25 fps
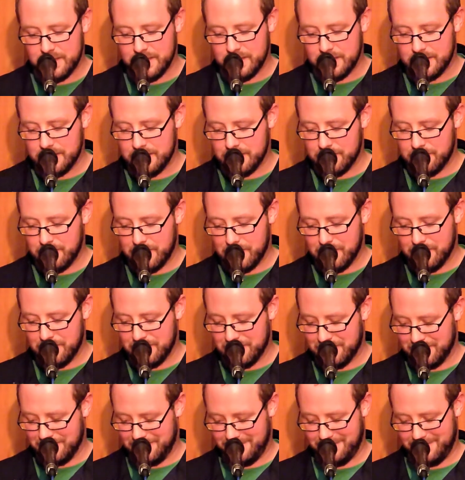this is about
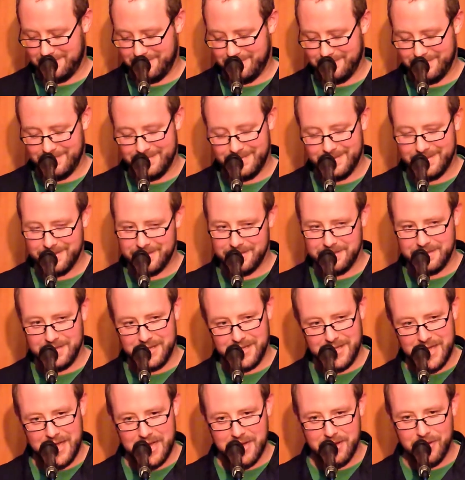
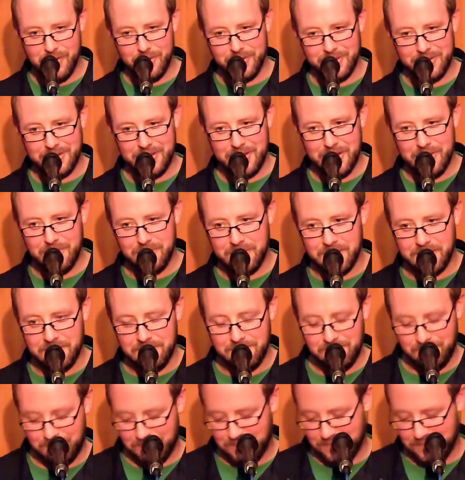getting old and lonely.